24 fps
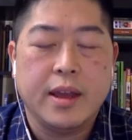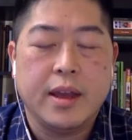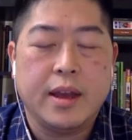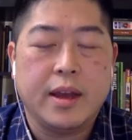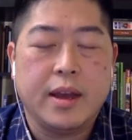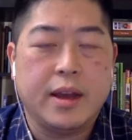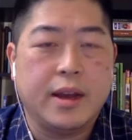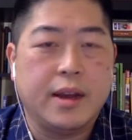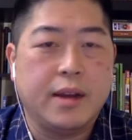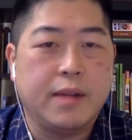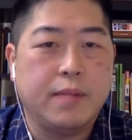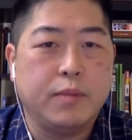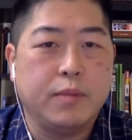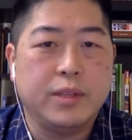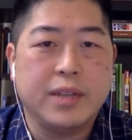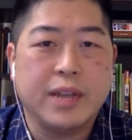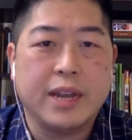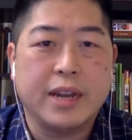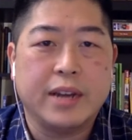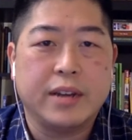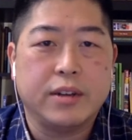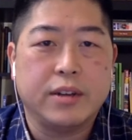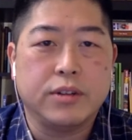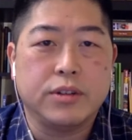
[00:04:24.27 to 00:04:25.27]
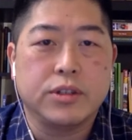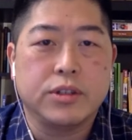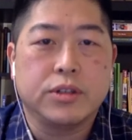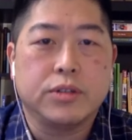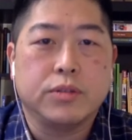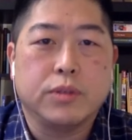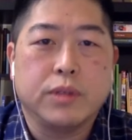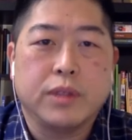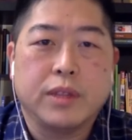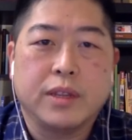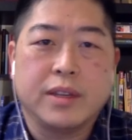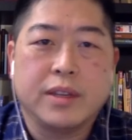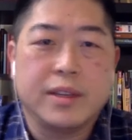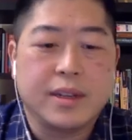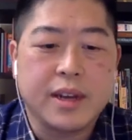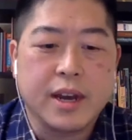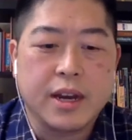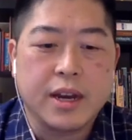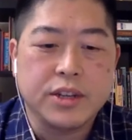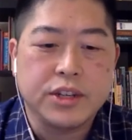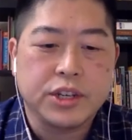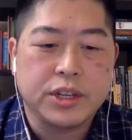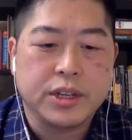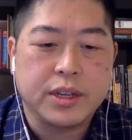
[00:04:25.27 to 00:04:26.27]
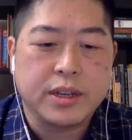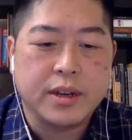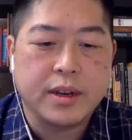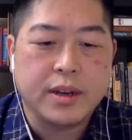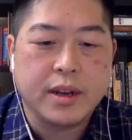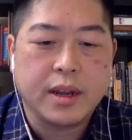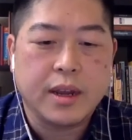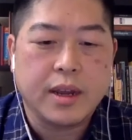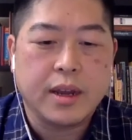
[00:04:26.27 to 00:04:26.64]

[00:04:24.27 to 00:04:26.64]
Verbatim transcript: Um, we diagnosed her with a concussion,